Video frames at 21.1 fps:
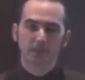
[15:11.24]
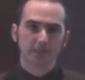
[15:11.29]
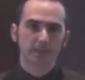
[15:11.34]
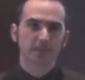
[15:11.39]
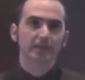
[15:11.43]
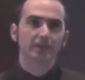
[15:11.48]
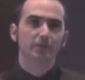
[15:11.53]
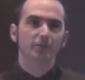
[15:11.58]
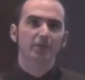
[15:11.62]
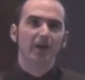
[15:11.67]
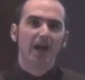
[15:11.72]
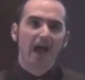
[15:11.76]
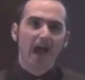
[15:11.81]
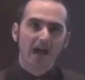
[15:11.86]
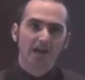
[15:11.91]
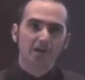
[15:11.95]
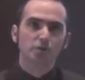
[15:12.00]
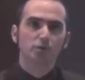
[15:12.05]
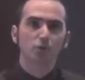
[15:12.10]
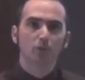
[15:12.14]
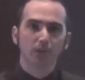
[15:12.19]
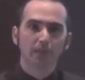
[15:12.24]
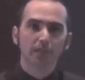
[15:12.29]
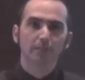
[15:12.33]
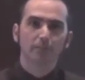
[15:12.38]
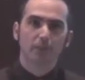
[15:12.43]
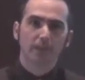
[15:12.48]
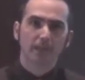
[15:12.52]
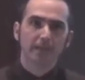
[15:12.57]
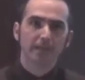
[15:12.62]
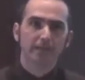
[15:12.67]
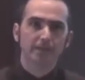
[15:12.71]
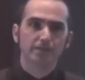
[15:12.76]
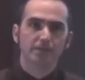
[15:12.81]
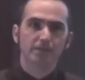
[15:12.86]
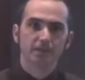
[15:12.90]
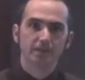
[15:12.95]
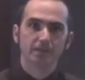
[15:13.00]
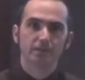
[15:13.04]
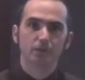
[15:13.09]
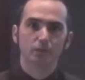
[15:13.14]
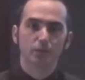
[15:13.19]
belief actually
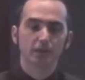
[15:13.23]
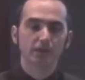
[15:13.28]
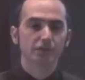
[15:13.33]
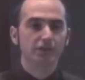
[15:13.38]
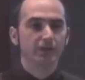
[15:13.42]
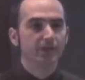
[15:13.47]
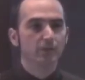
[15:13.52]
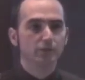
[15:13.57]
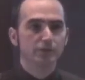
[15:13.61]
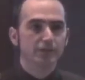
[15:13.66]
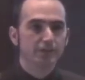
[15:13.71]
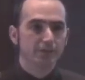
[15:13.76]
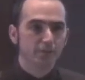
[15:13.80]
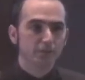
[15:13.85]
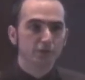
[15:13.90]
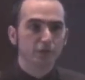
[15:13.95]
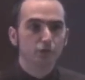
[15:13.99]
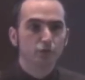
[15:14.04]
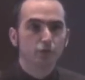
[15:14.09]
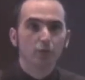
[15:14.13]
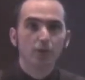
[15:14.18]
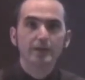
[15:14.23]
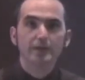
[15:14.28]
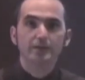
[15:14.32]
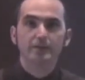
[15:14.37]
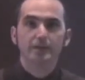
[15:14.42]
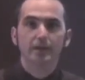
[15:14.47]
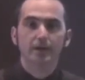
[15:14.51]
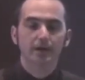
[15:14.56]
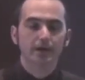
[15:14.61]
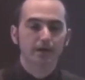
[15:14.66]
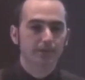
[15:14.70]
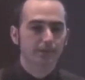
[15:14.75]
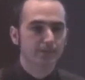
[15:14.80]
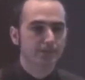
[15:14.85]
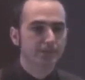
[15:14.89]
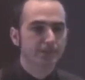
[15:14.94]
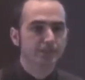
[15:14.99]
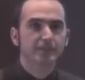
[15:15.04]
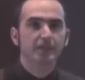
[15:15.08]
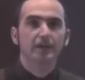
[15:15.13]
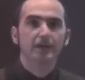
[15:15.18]
plays into religion. There was, there was a great uh,
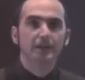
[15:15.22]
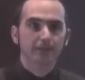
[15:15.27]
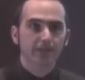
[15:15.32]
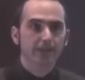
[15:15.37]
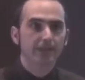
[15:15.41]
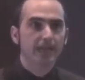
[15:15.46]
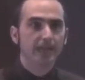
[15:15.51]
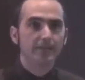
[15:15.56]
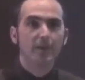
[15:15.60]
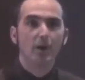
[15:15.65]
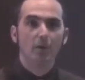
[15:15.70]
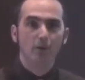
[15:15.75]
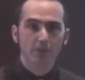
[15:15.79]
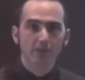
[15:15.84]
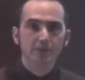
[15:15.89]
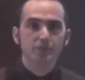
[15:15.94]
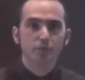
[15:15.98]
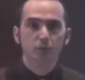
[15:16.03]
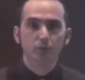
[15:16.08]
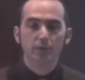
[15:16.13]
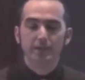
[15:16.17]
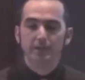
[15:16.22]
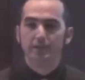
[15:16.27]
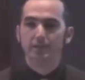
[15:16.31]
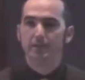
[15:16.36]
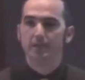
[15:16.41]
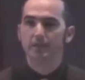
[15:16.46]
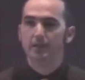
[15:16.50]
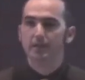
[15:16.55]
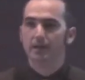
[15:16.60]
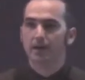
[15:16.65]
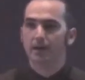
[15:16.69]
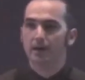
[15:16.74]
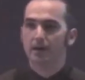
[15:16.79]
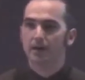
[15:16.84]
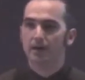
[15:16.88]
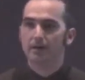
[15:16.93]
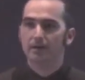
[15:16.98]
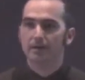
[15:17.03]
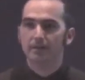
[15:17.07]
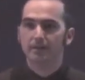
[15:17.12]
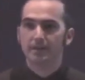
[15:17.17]
study that came out this week
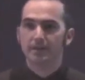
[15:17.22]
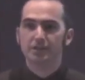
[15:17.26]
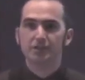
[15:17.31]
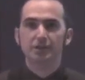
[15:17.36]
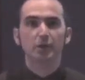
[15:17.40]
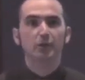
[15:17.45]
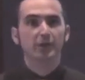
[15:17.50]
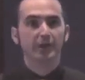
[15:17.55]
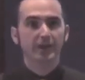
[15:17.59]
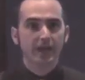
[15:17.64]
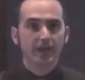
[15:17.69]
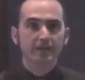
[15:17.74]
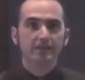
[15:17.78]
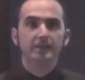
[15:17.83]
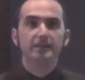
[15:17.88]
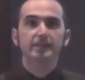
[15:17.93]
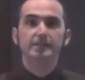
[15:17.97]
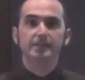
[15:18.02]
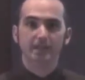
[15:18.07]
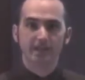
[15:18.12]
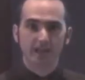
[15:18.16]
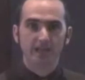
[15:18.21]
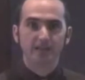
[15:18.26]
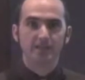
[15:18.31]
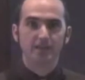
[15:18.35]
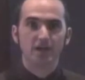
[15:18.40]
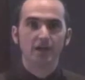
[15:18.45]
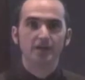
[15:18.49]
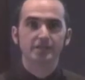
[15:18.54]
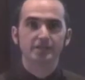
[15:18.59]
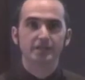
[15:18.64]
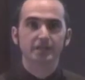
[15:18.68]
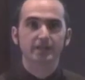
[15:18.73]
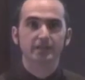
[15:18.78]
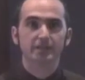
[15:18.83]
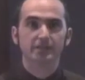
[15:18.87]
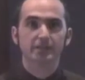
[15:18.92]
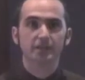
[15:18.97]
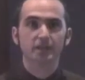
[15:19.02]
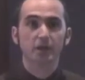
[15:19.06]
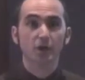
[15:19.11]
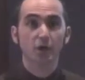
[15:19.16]
uh, that showed that atheists and
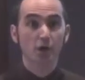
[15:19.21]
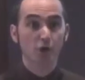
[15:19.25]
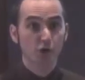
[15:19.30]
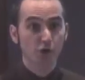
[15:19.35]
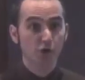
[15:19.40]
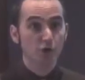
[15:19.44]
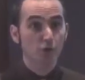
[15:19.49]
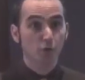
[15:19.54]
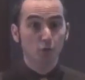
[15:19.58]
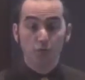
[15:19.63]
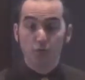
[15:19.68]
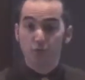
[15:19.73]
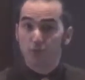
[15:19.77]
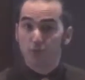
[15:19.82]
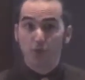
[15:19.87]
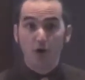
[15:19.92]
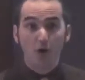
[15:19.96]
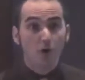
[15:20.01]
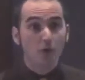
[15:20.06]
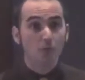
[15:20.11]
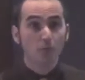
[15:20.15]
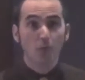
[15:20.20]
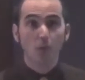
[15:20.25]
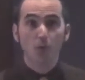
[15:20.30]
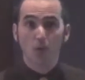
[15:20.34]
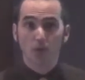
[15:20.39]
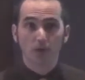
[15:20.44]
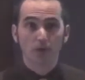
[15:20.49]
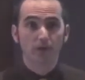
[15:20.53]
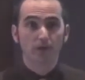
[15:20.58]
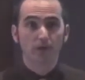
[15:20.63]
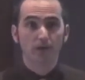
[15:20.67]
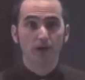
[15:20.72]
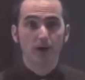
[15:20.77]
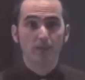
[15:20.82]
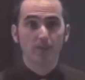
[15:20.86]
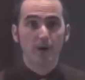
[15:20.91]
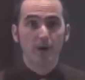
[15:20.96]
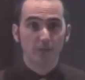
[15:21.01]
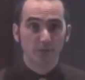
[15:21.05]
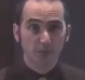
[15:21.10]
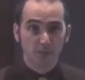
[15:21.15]
agnostics knew far more
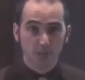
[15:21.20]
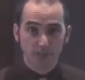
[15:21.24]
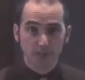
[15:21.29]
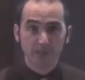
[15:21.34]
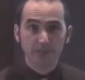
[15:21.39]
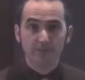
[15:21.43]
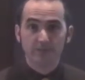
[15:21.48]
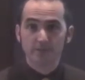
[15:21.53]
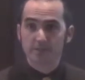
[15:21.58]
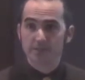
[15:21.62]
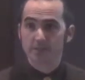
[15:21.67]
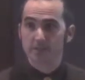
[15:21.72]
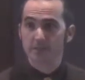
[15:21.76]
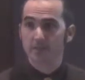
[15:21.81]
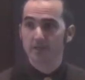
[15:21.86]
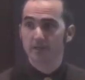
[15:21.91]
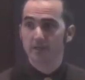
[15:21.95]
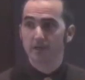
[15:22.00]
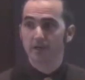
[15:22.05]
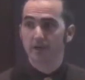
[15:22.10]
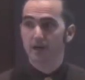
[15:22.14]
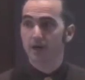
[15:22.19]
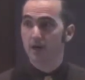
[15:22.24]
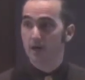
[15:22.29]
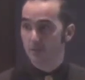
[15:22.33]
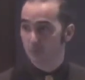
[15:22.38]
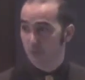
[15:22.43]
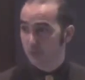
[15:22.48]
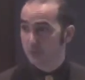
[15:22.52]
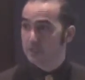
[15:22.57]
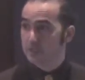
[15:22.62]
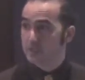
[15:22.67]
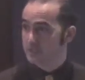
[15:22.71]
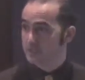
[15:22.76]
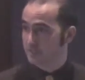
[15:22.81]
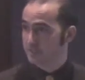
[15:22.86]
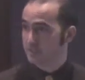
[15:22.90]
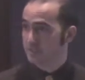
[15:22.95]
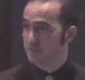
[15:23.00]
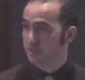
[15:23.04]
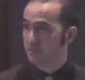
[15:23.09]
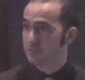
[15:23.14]
about the beliefs uh, of
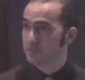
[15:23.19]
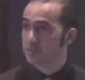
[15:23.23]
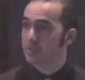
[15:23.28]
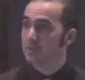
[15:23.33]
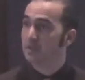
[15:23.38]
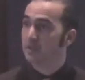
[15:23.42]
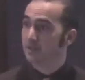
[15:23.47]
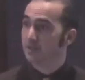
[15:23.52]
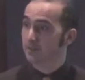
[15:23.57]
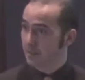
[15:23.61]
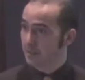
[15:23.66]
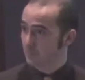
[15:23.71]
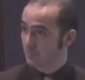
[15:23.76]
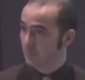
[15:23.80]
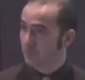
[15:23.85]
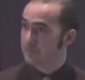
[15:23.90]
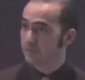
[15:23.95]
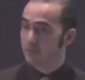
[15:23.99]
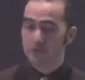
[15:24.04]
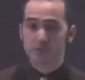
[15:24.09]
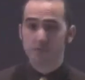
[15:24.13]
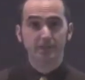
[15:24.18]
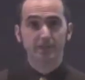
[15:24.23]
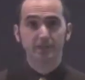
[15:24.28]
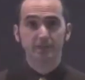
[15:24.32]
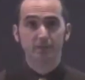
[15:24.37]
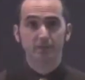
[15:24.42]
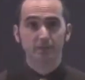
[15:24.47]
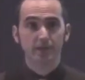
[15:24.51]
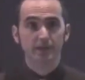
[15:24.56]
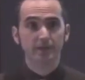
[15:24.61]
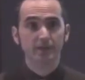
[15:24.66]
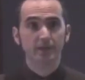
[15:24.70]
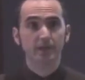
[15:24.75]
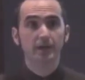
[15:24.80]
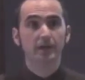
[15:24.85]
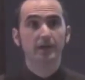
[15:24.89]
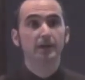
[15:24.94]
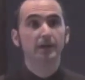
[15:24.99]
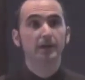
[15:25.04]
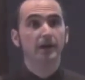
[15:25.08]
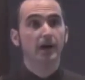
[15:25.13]
religious systems than believers did, right?
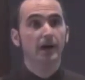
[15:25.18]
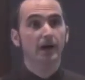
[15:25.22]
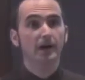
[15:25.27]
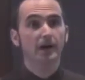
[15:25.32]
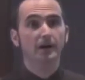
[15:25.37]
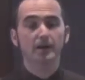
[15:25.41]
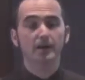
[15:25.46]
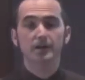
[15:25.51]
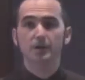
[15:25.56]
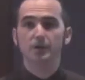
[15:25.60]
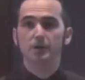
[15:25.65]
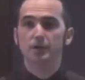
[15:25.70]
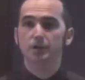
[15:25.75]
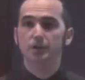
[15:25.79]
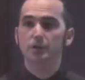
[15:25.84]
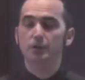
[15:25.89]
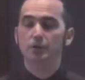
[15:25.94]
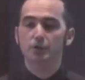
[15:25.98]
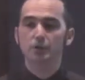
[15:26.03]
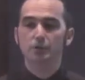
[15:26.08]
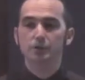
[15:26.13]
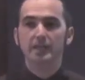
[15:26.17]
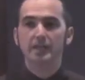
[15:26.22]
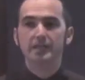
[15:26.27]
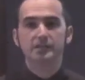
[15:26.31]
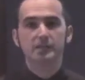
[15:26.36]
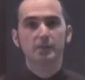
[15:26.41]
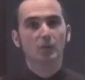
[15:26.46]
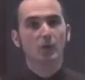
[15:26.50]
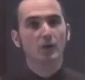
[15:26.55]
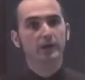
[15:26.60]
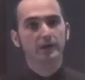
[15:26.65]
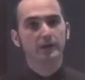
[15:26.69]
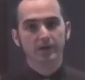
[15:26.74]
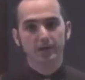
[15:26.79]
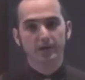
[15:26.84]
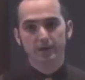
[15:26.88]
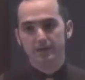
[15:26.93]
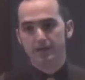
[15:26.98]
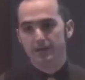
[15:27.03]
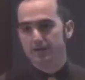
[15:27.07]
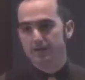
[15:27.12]
Uh, you, take someone
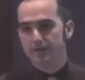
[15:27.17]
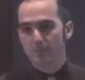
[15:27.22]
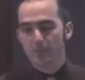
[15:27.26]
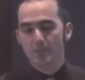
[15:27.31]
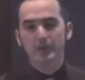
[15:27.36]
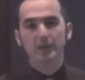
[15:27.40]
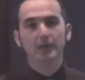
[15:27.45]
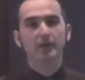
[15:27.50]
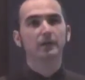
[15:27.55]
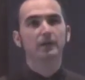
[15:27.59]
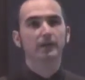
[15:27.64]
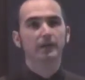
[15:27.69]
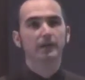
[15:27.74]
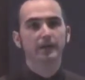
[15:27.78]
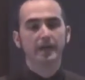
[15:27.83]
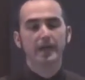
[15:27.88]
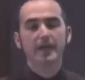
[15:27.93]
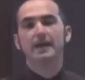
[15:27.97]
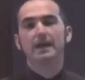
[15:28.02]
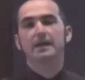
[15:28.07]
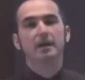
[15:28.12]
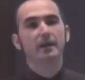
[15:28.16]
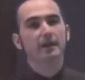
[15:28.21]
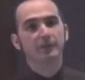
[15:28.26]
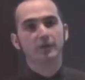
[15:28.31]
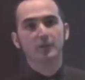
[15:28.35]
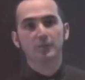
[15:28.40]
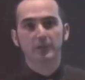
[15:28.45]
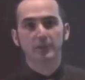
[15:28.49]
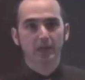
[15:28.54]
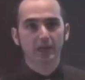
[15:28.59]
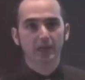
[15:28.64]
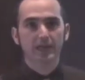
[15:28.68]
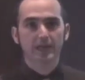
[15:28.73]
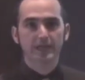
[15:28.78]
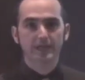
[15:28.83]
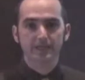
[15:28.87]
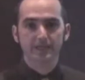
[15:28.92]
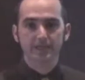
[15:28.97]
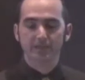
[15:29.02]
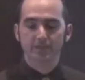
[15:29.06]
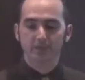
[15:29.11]
uh, in the middle, I call it the middle
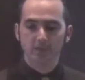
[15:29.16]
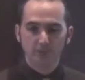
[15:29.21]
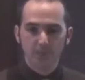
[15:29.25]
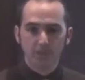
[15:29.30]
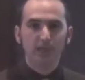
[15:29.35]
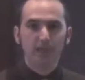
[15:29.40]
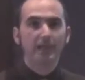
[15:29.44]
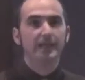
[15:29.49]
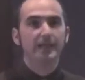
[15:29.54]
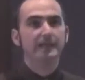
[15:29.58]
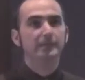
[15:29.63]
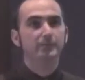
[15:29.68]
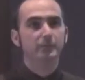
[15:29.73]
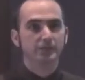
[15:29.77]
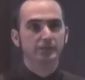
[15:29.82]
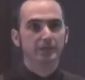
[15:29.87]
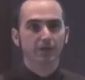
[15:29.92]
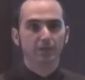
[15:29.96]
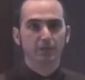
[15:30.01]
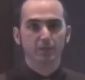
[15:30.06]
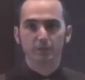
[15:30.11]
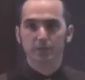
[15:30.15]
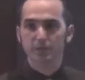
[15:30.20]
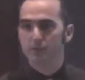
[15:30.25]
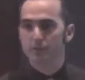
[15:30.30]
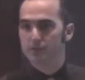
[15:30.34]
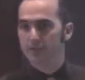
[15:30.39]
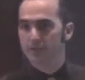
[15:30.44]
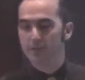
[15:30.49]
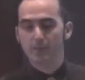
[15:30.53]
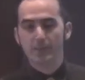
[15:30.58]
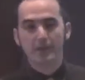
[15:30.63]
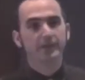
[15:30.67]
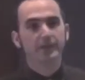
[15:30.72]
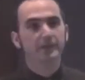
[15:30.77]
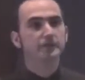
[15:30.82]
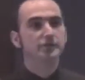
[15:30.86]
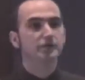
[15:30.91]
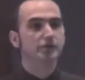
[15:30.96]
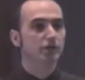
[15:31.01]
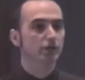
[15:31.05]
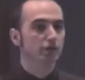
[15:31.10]
80, the middle 80% of the pews in a
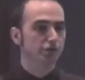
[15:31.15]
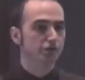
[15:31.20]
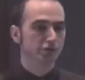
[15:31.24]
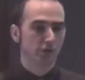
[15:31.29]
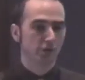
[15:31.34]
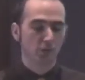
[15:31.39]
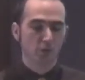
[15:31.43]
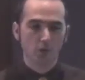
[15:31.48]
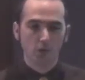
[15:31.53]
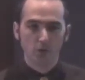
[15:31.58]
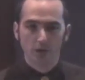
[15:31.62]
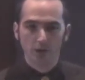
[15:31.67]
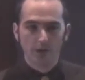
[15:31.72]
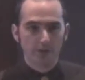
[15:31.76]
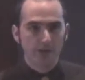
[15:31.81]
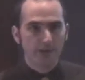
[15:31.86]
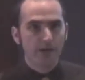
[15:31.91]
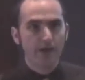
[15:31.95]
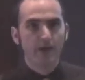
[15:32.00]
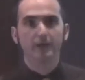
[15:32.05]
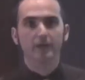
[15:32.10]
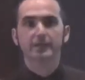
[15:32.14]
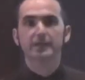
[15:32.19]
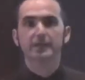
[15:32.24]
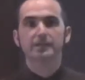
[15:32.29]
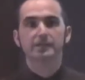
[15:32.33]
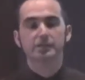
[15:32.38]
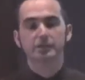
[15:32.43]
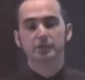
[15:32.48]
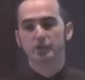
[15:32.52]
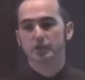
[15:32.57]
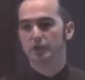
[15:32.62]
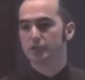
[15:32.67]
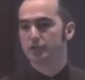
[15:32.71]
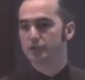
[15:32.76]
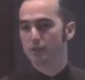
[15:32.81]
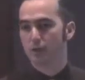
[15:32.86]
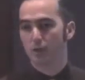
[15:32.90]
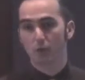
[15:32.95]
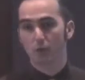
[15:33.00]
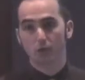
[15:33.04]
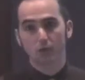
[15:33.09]
Methodist church or uh, an LDS
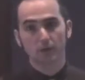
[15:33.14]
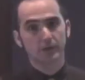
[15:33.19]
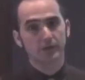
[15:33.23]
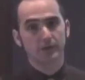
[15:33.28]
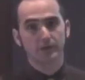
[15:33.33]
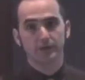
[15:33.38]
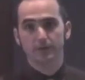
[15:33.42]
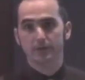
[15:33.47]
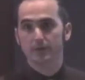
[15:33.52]
church or